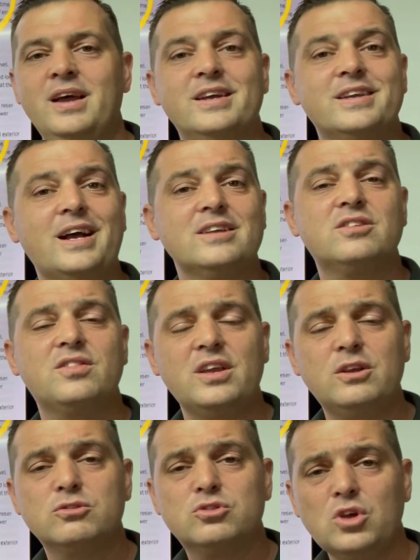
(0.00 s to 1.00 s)
Guys, thank
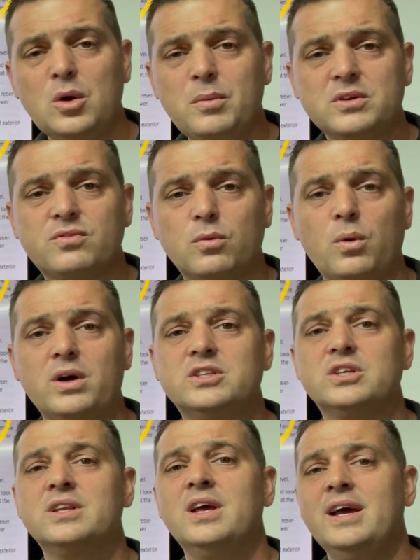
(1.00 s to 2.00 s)
you so much for
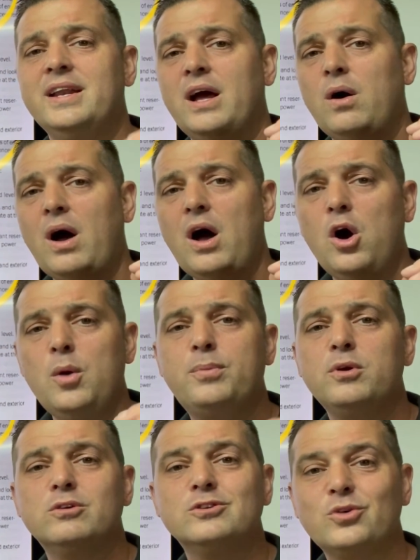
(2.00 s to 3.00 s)
watching. Now, I hope
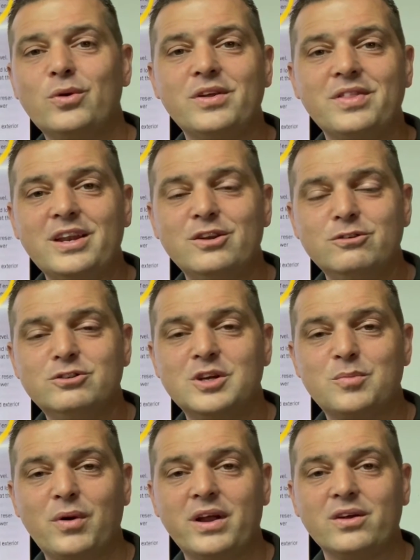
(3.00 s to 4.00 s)
you're enjoying that new
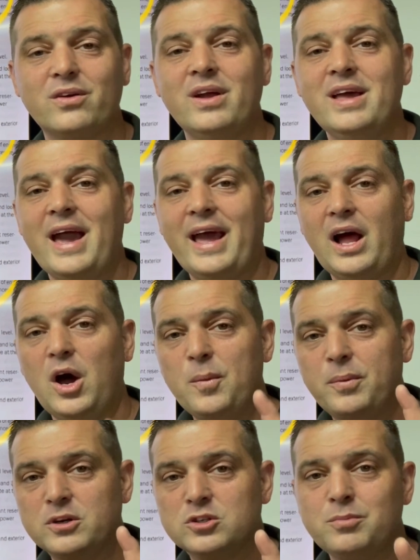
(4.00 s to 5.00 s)
Jeep Wrangler, and I hope
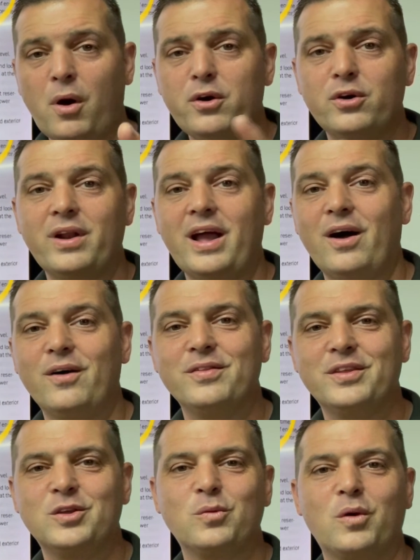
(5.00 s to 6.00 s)
you're smarter now
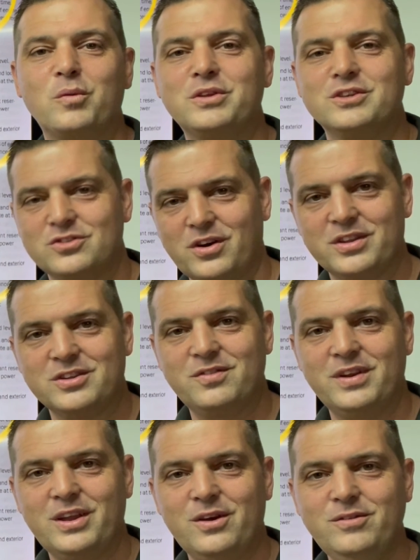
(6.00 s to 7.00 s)
than you were when you started this
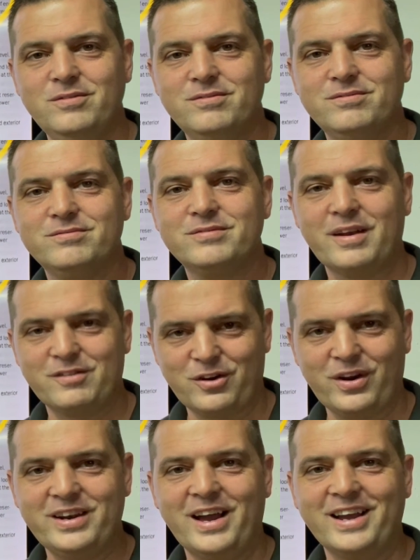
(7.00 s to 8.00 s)
video. Have a
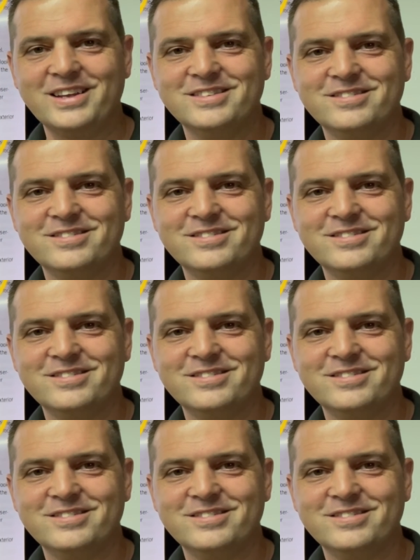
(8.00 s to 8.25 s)
great night.